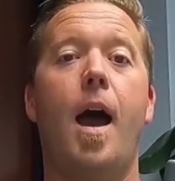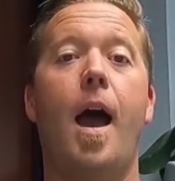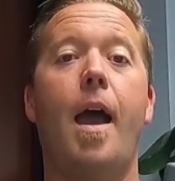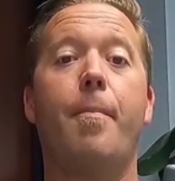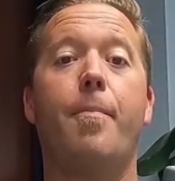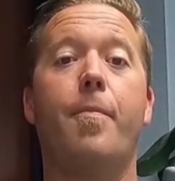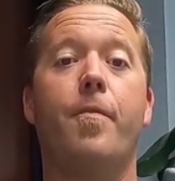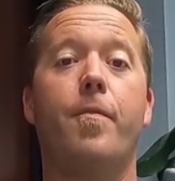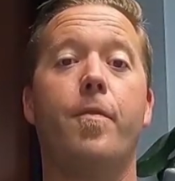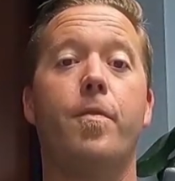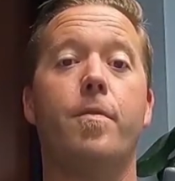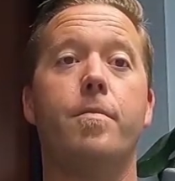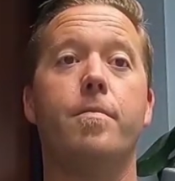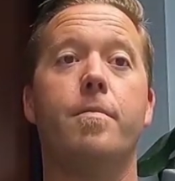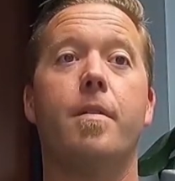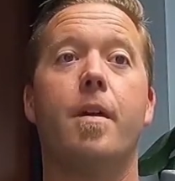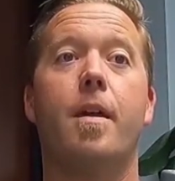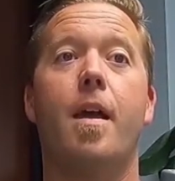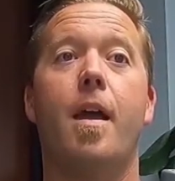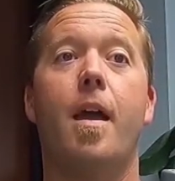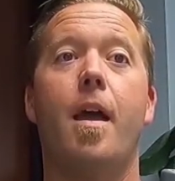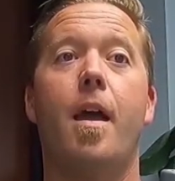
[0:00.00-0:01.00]
Hypervolt
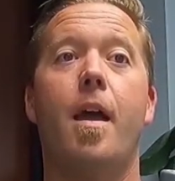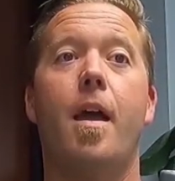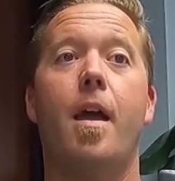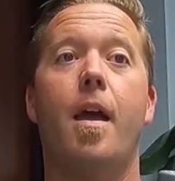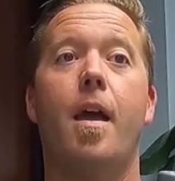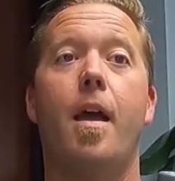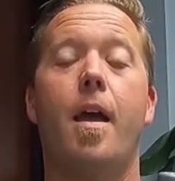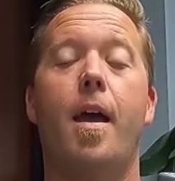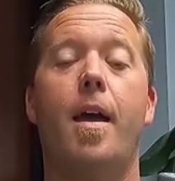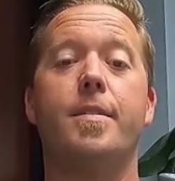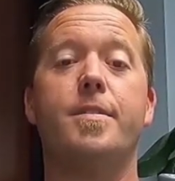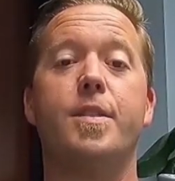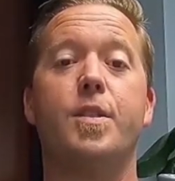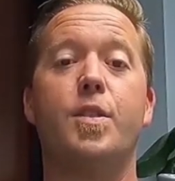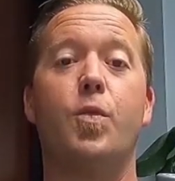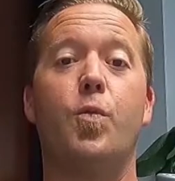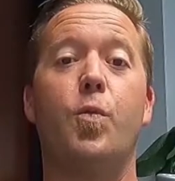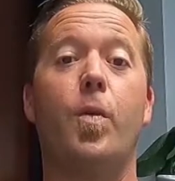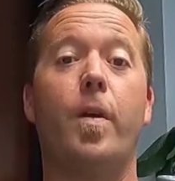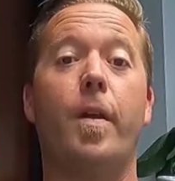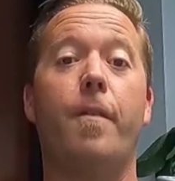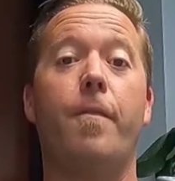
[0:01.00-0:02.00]
has a
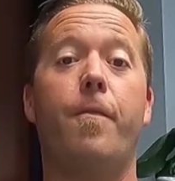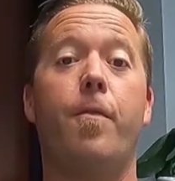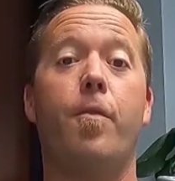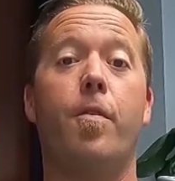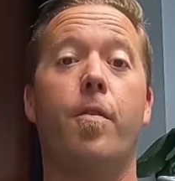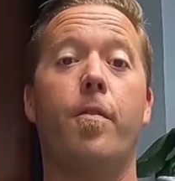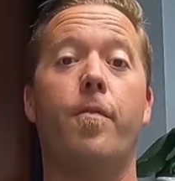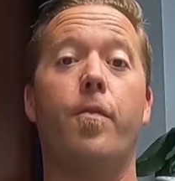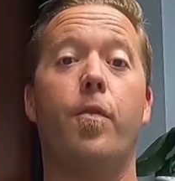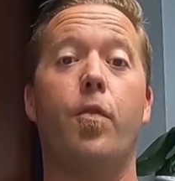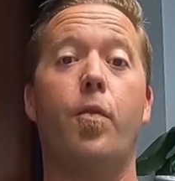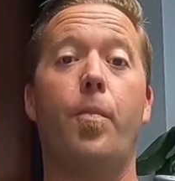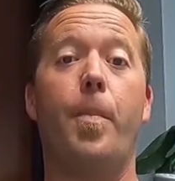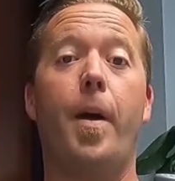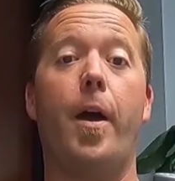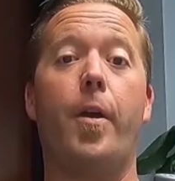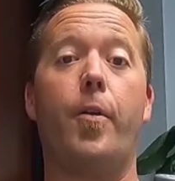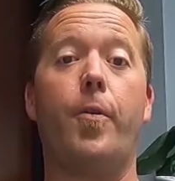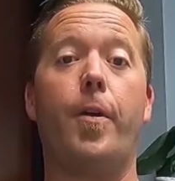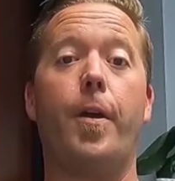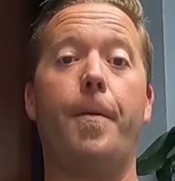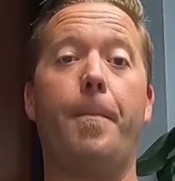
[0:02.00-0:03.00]
24-volt
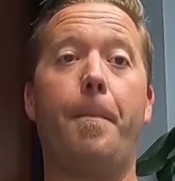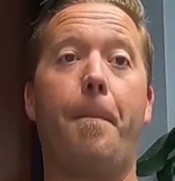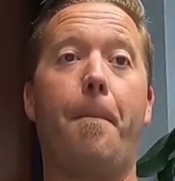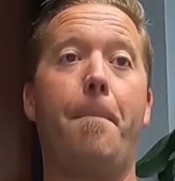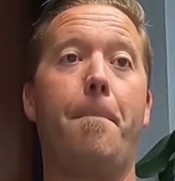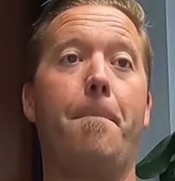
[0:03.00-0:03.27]
battery.